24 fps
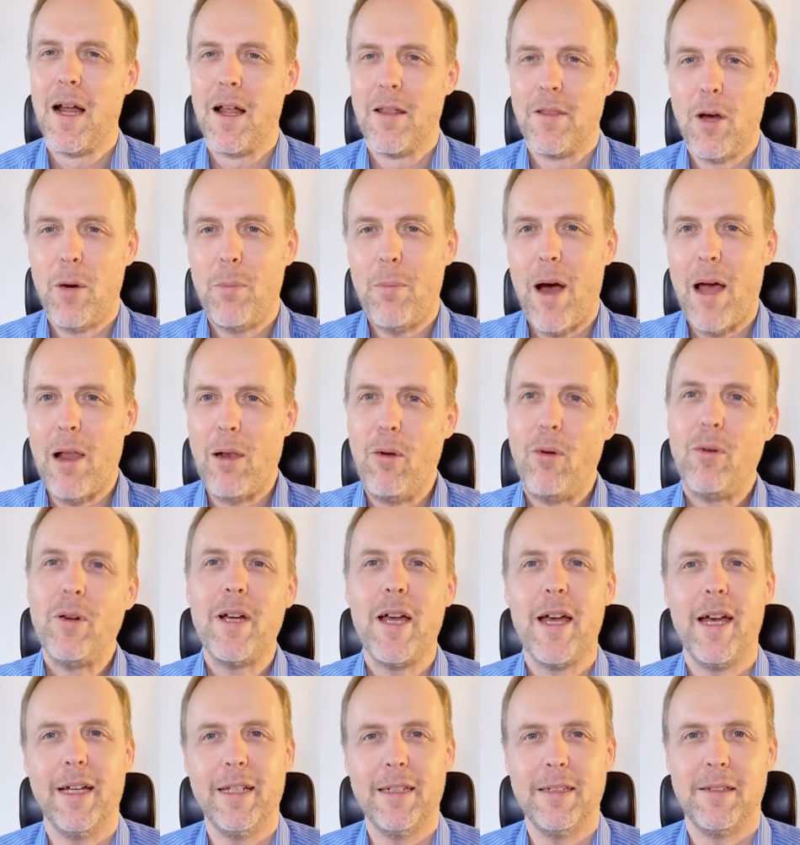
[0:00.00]
Though my
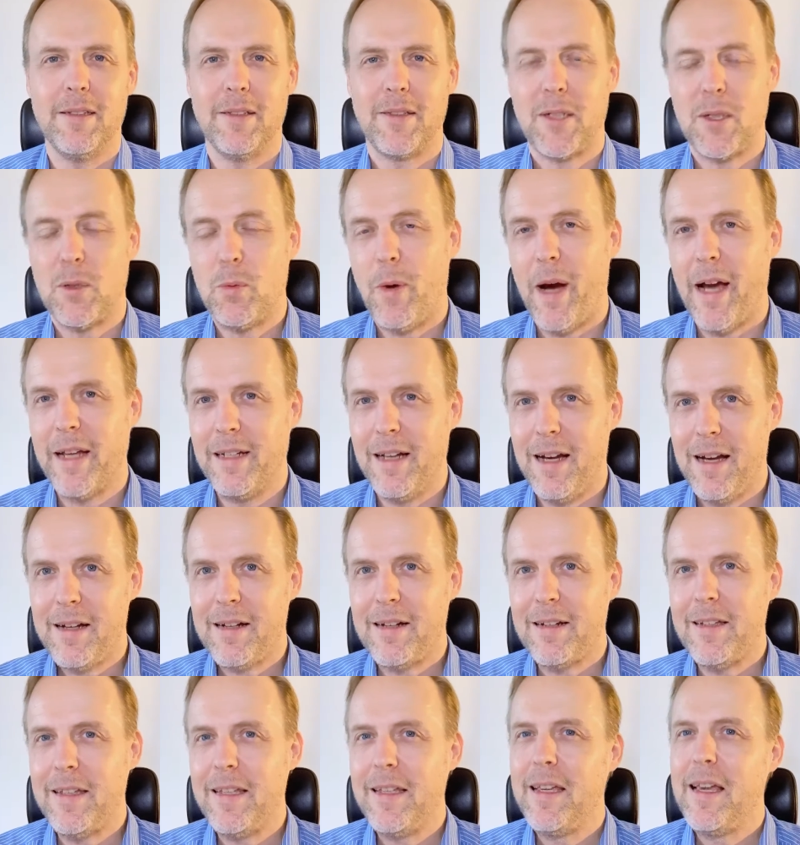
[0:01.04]
longhand is quite
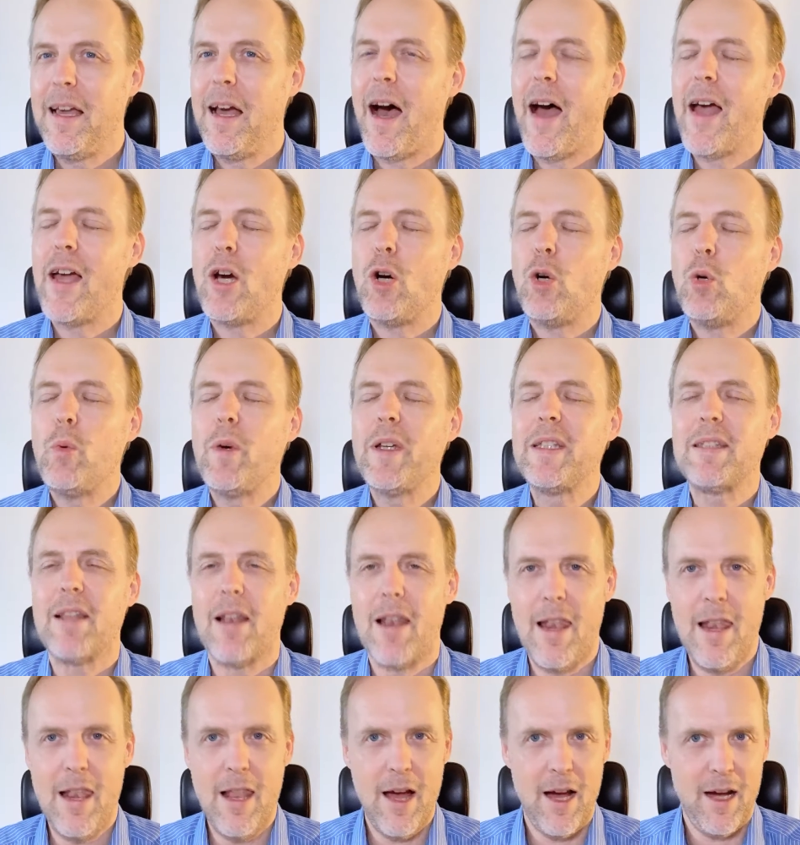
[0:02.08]
ugly, I always
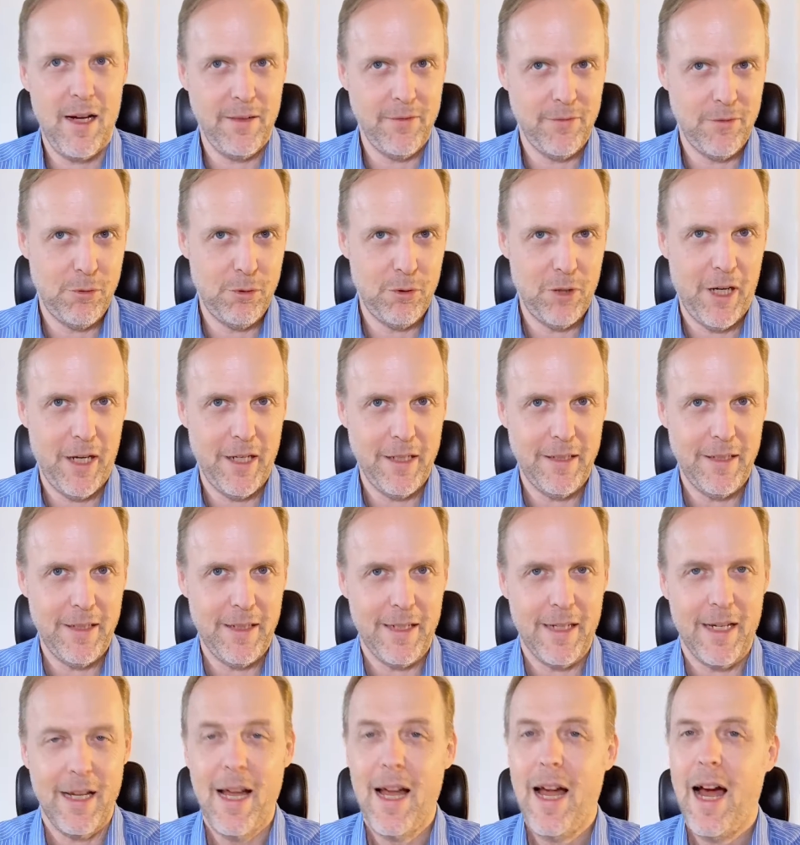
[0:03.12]
loved writing.
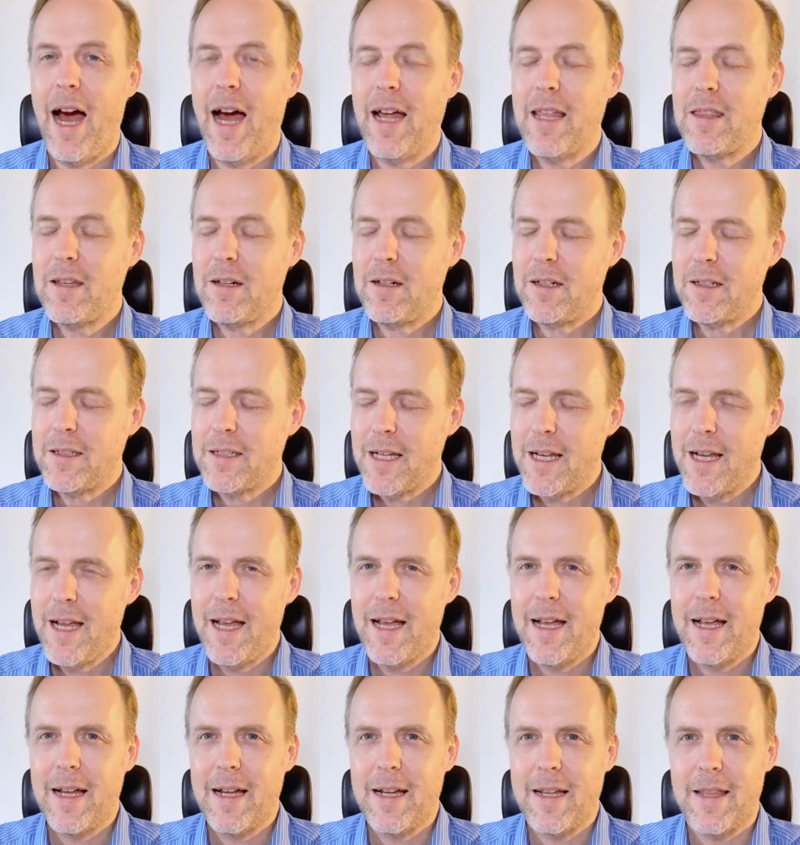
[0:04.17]
I thought
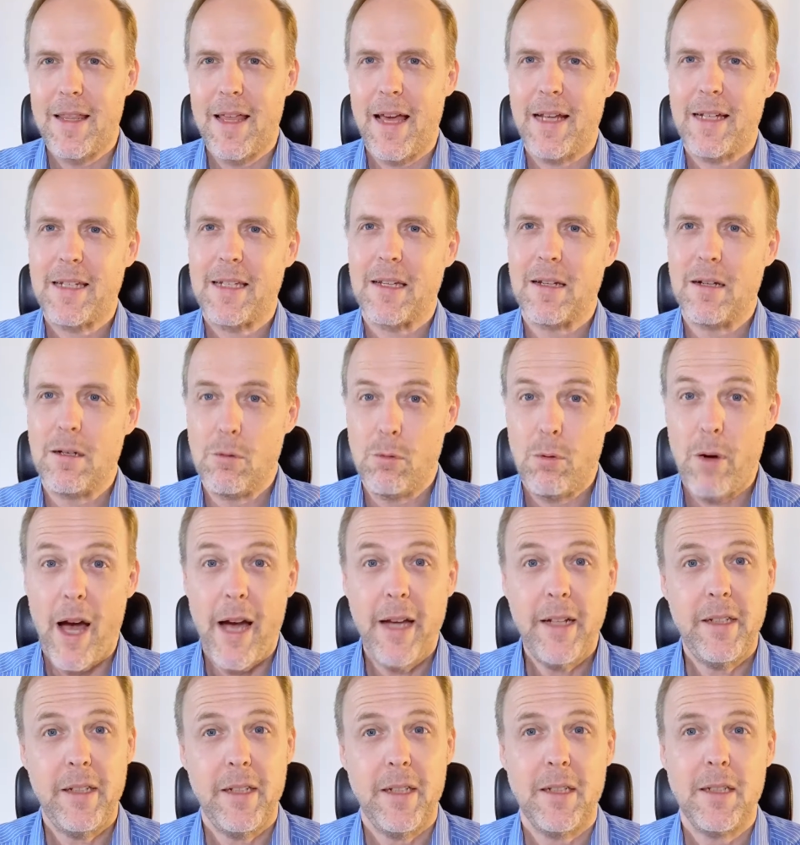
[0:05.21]
that
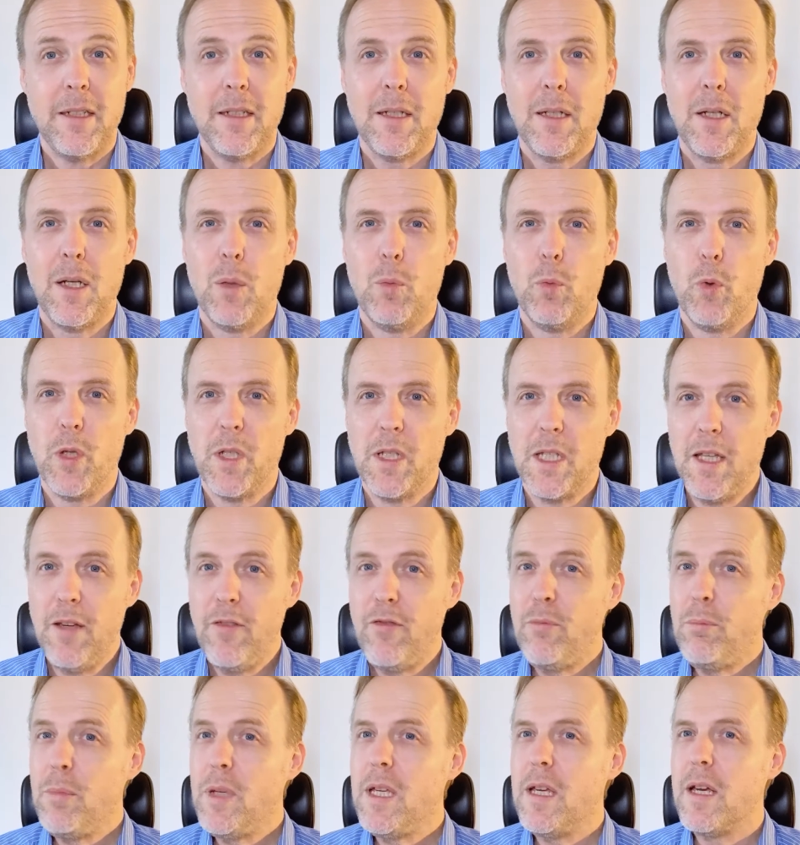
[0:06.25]
writing would
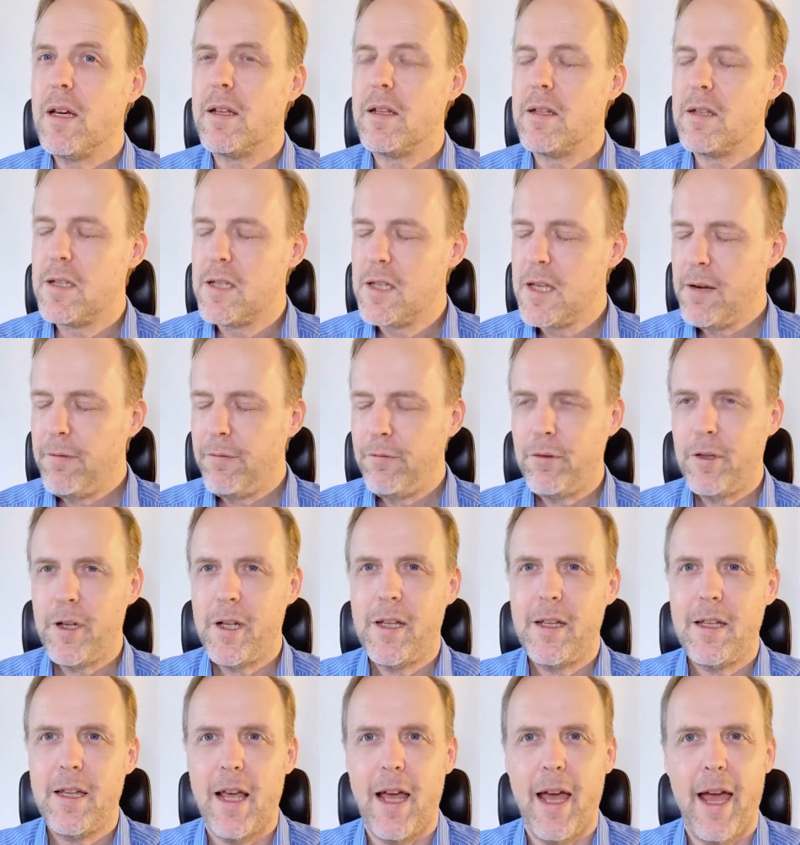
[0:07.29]
give me a
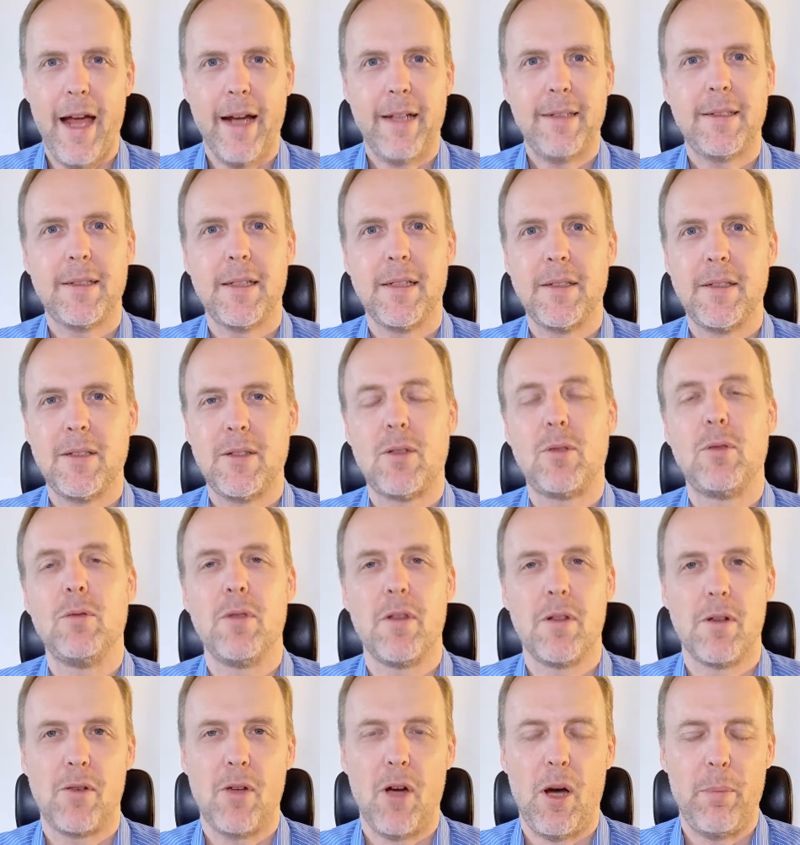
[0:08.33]
different access to
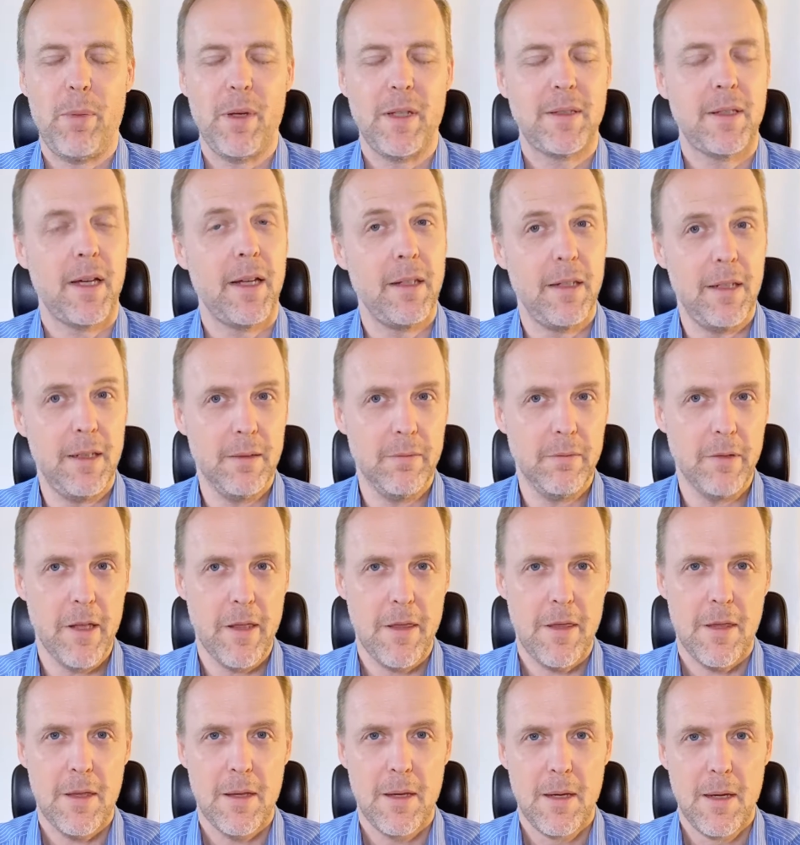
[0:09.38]
the topics I deal
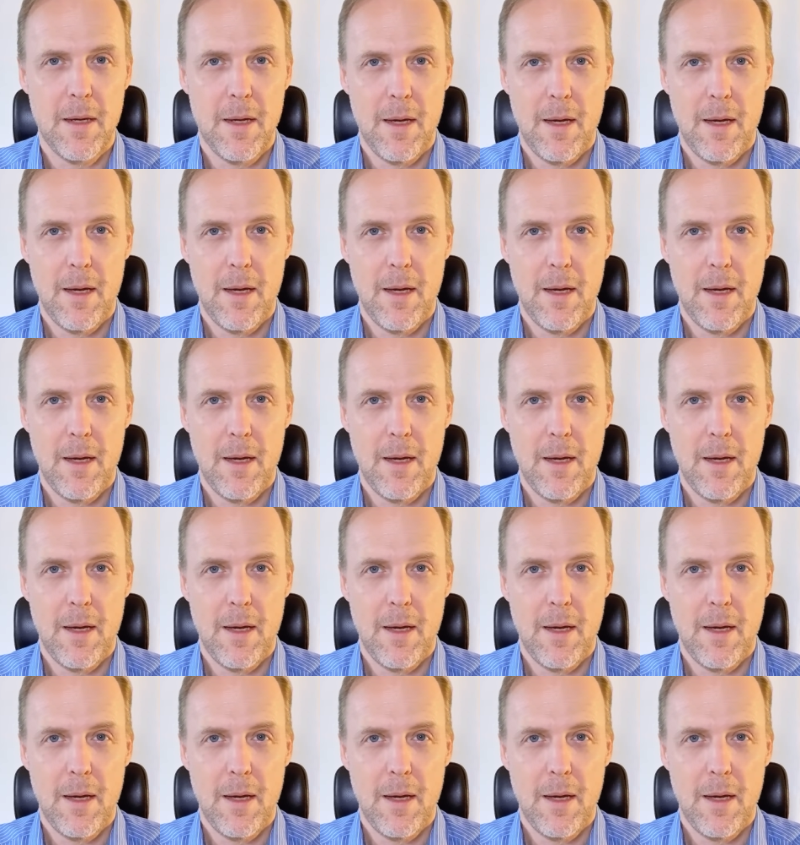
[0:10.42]
with.